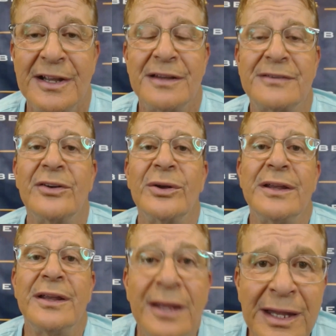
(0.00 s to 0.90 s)
So
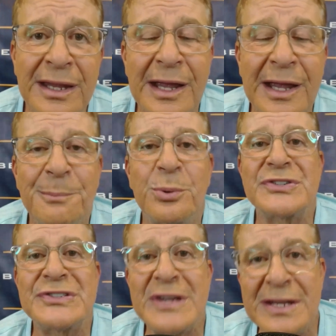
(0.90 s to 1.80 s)
he and
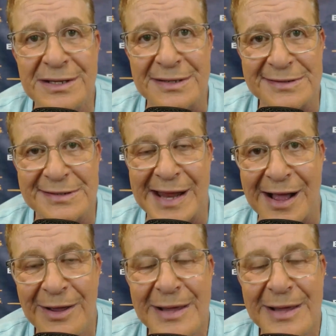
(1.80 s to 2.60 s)
Porzingis now.